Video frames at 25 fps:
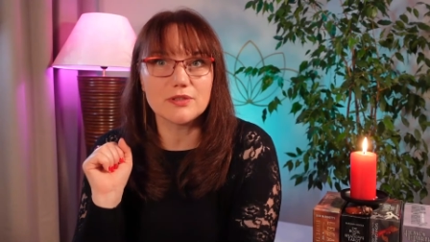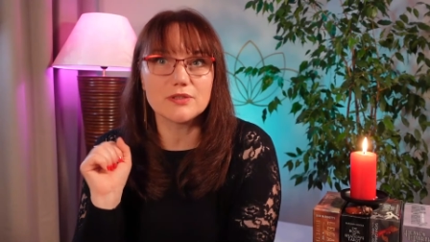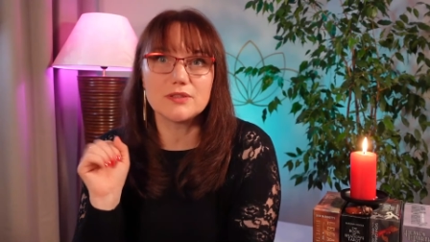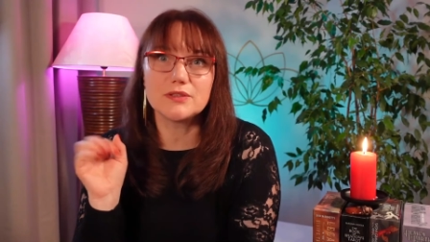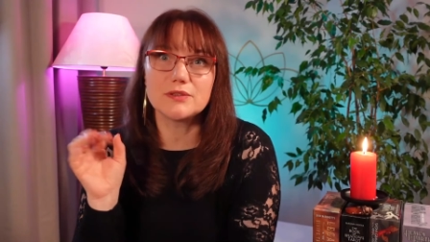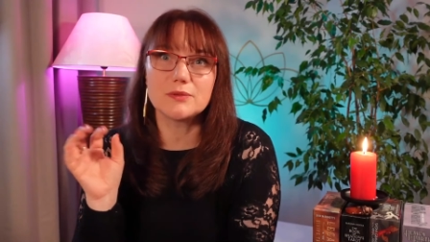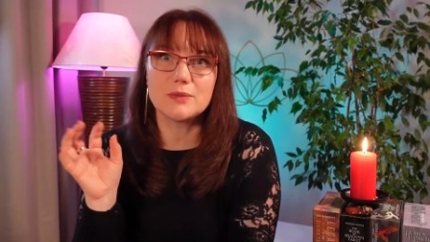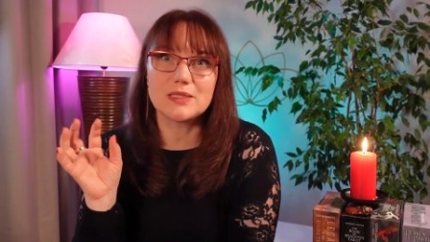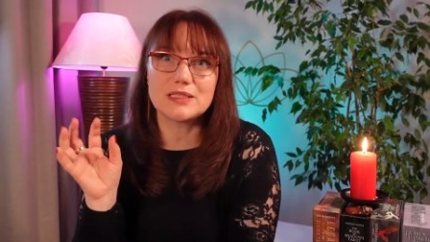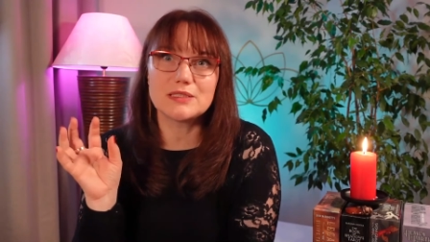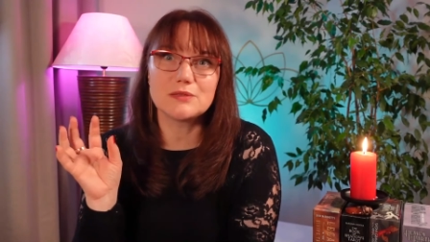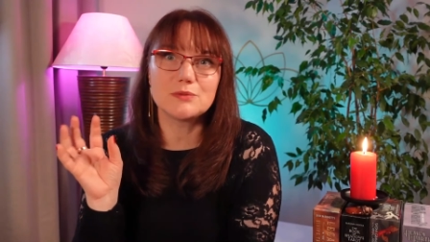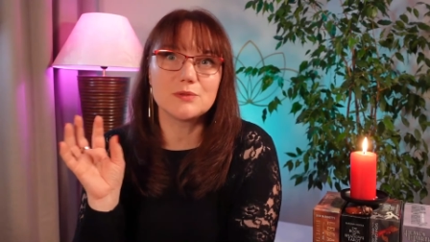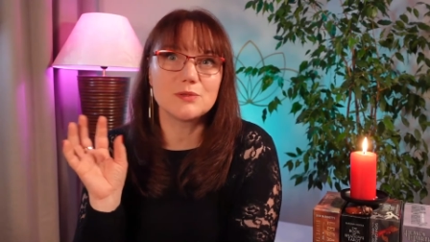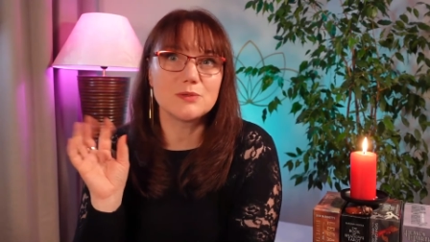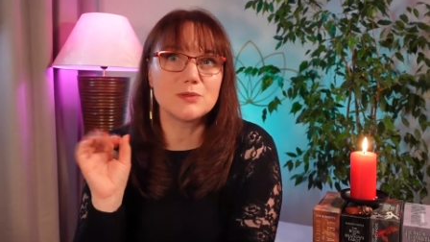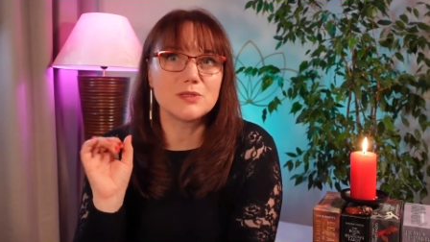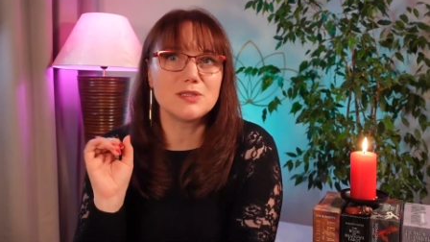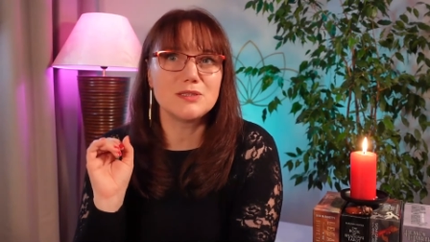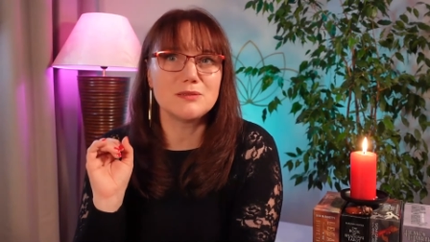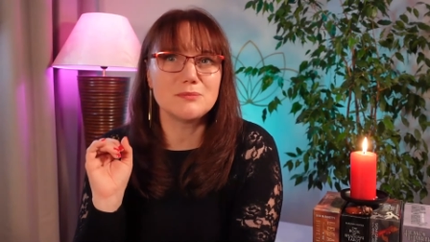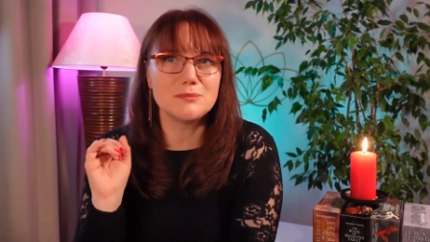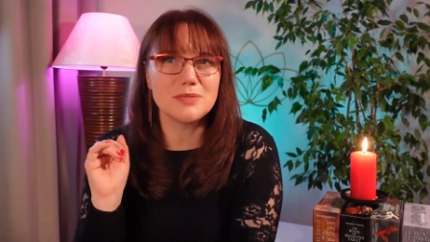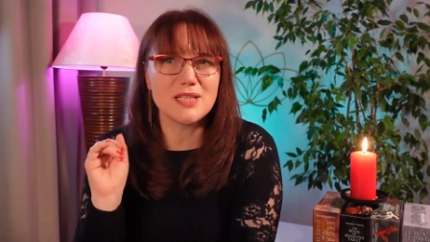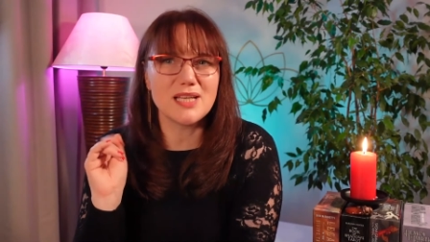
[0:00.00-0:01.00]
otherwise we
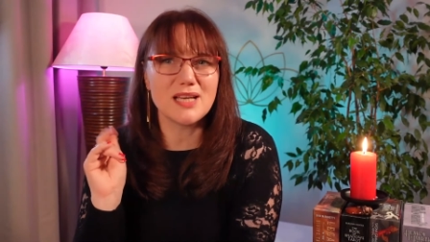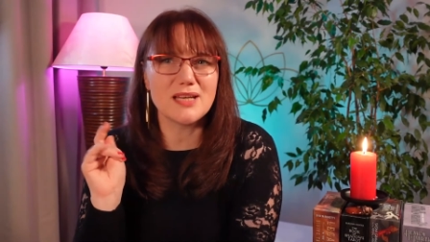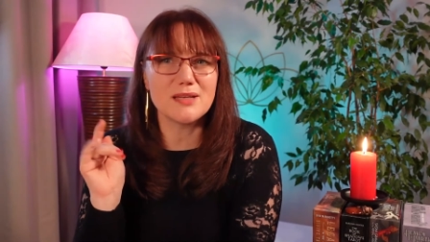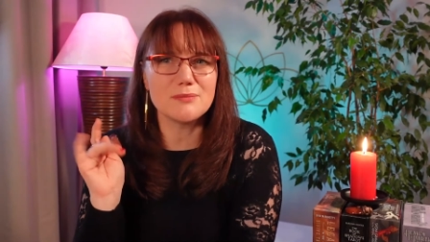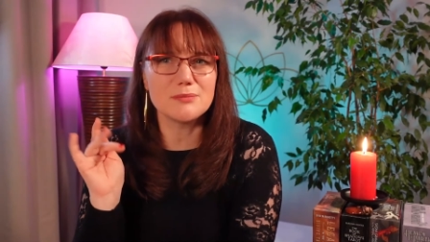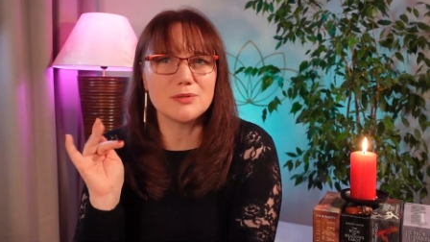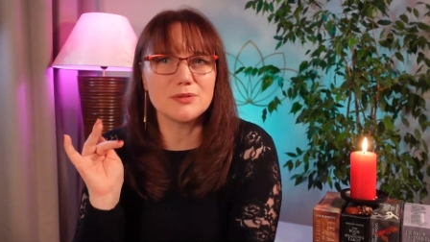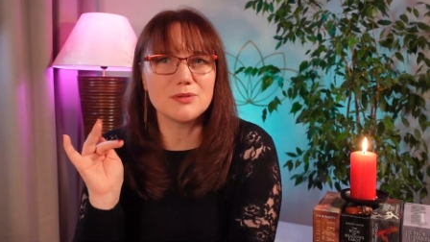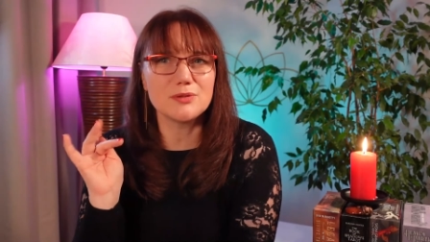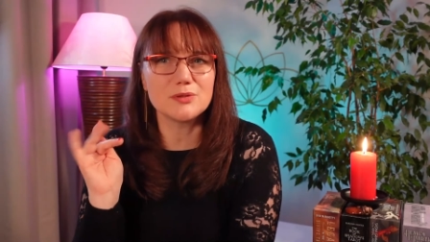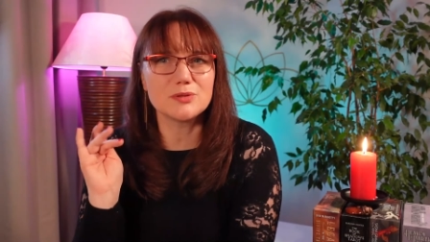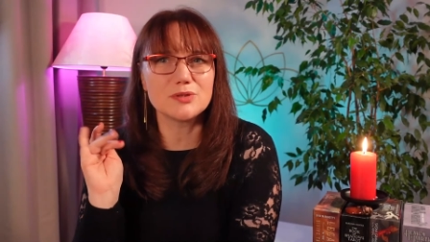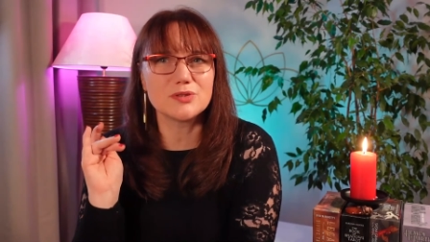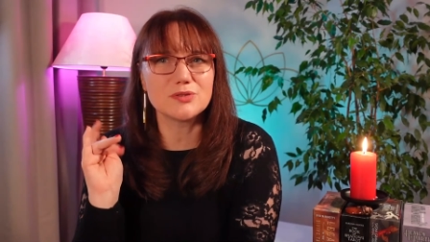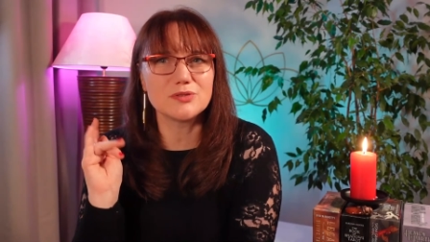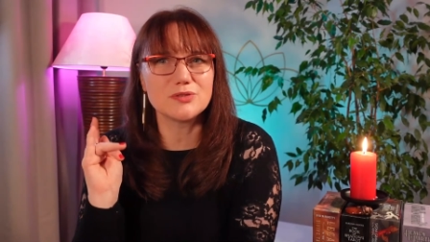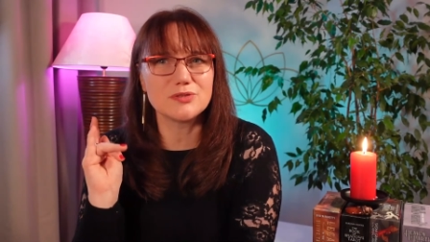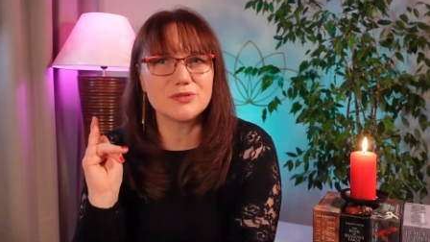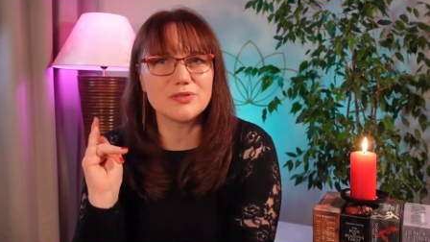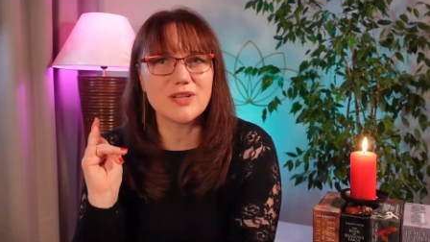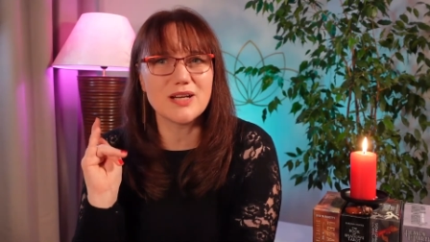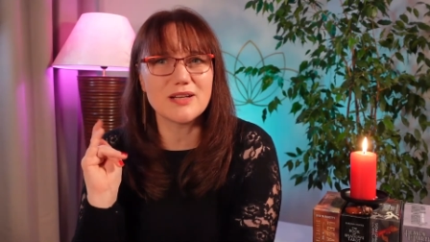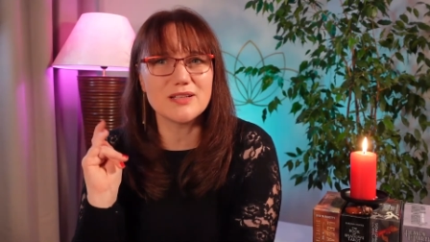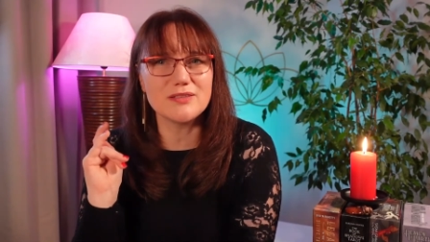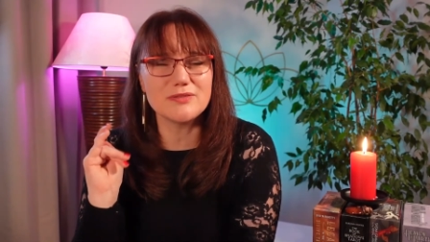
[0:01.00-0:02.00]
wouldn't be able to
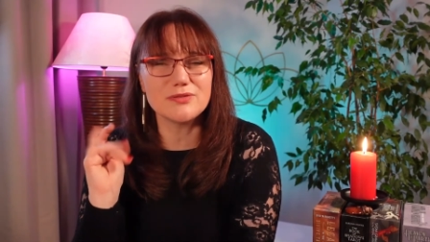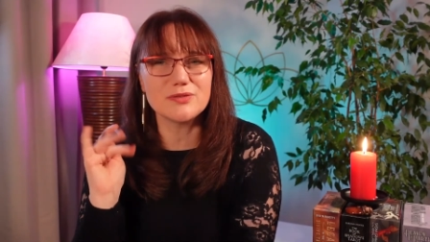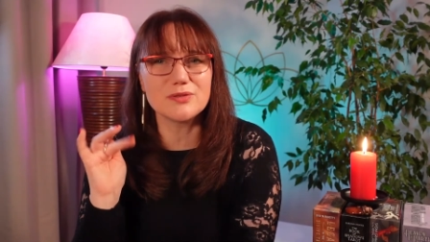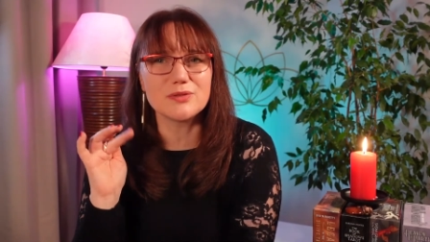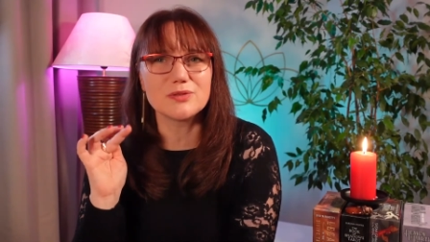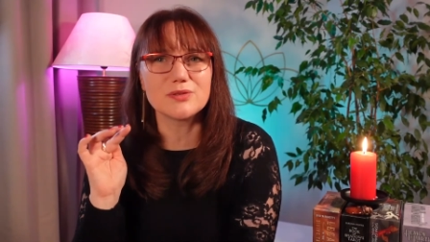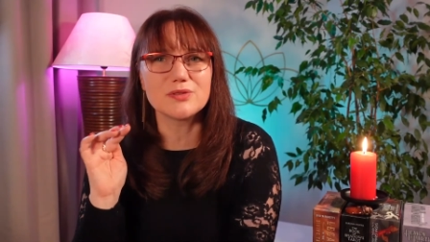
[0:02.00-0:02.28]
survive